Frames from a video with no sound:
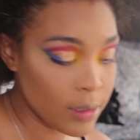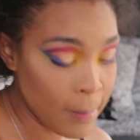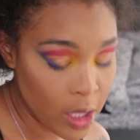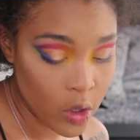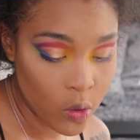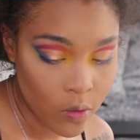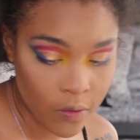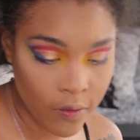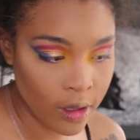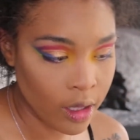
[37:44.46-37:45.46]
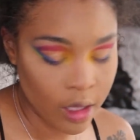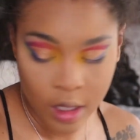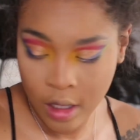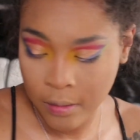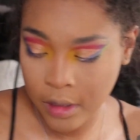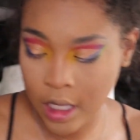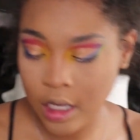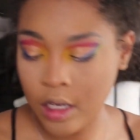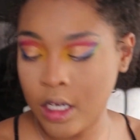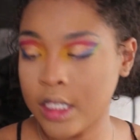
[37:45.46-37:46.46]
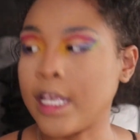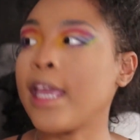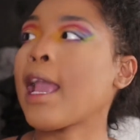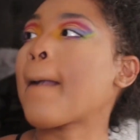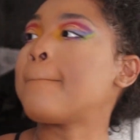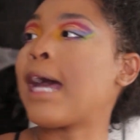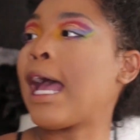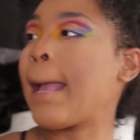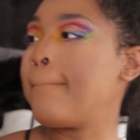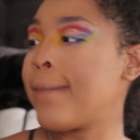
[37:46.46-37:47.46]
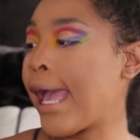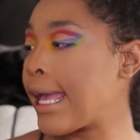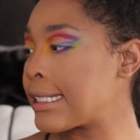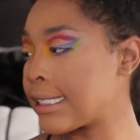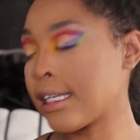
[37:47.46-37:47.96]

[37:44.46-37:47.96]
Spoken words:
smooth. Then gonna take my MAC